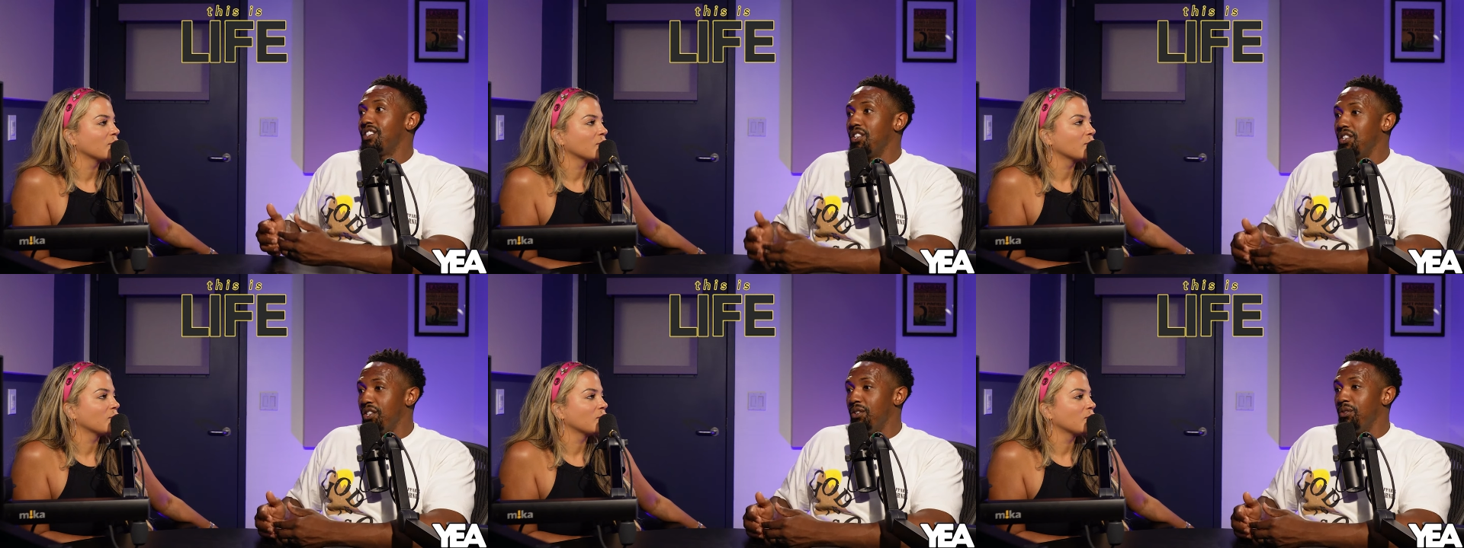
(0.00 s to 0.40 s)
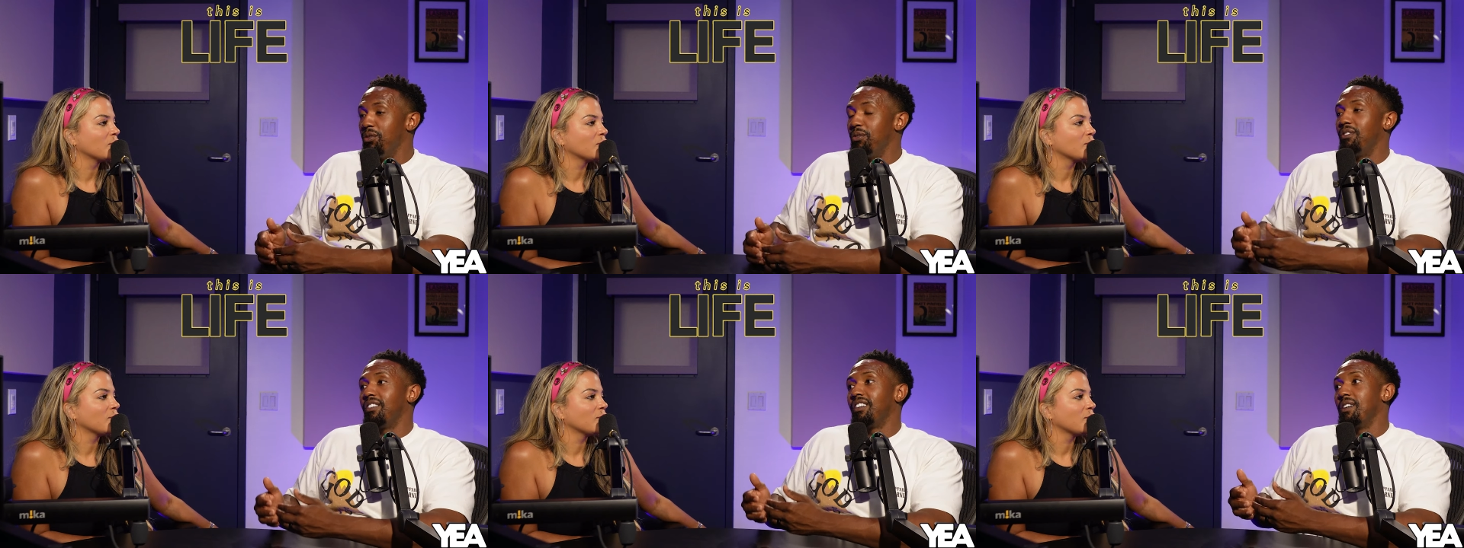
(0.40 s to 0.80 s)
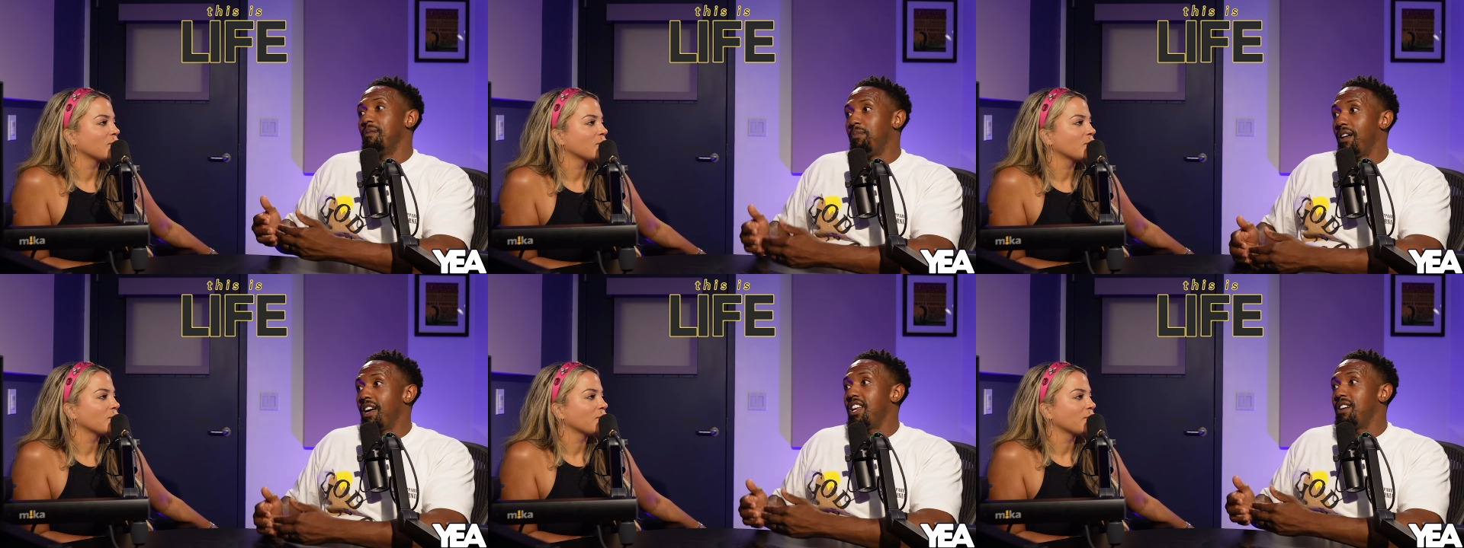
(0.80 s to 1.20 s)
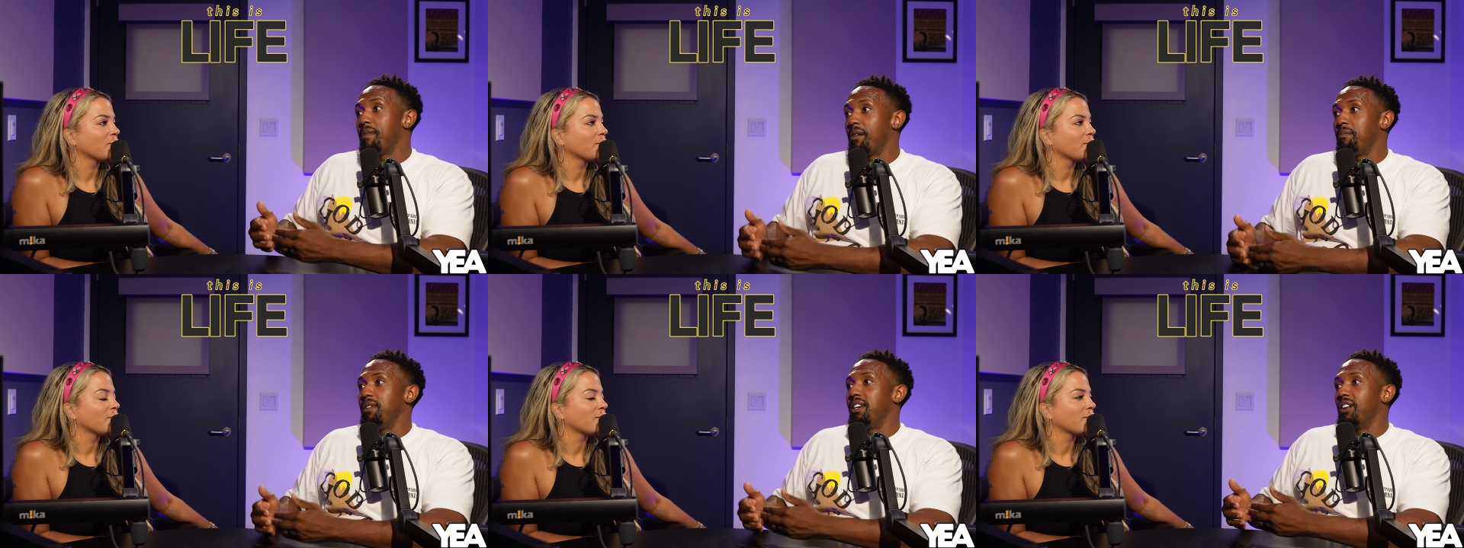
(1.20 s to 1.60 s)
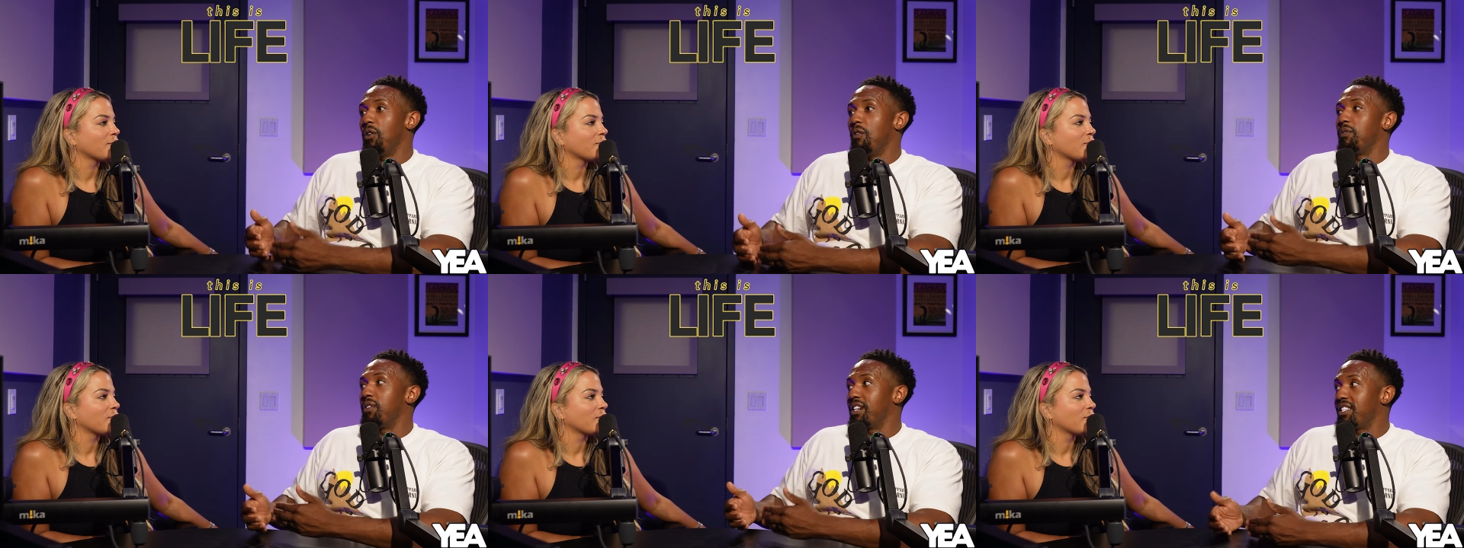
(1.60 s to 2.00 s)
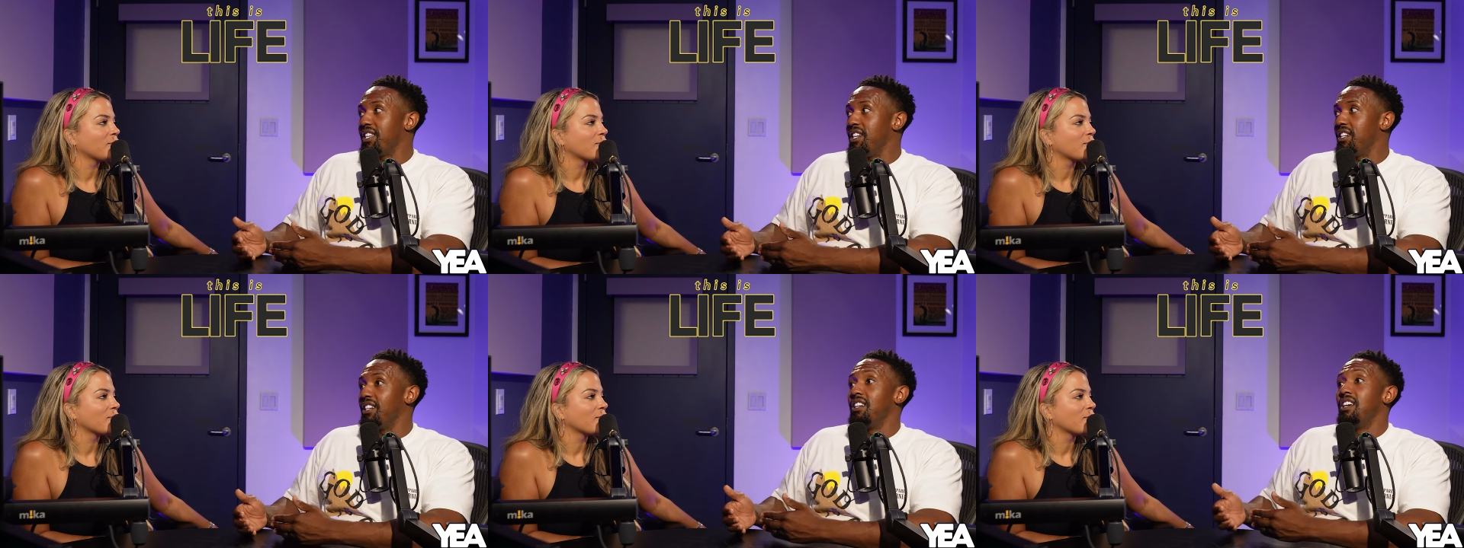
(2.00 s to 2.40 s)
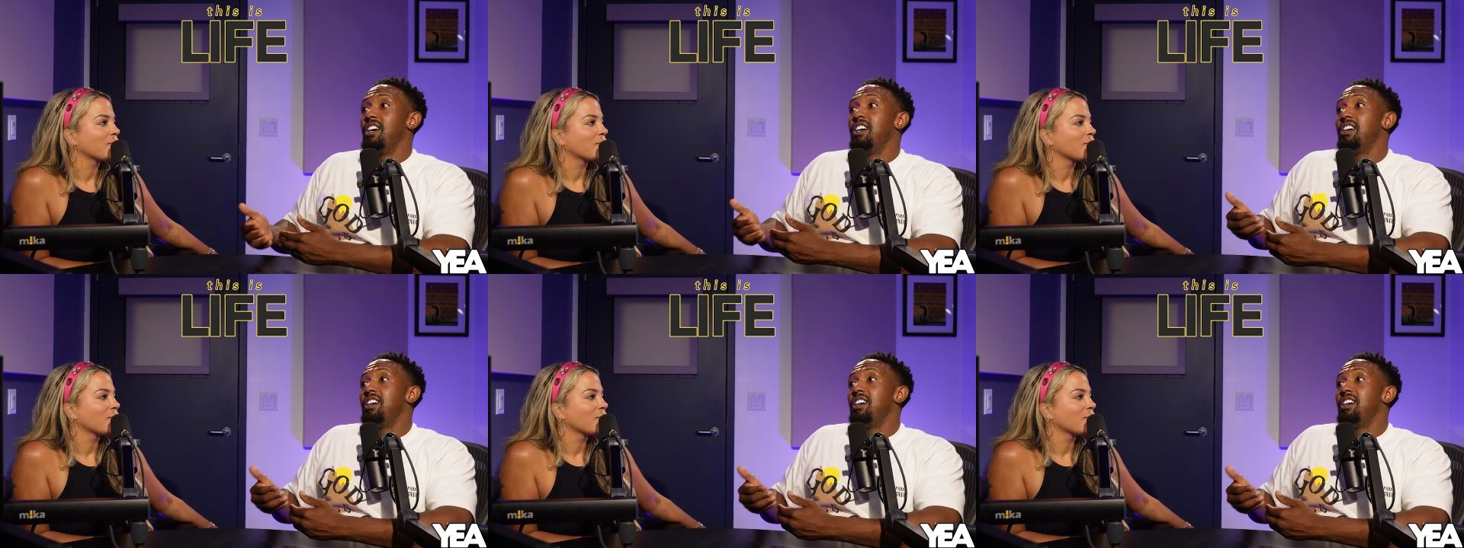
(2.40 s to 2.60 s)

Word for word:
Speaker 1: to you complain about being overextended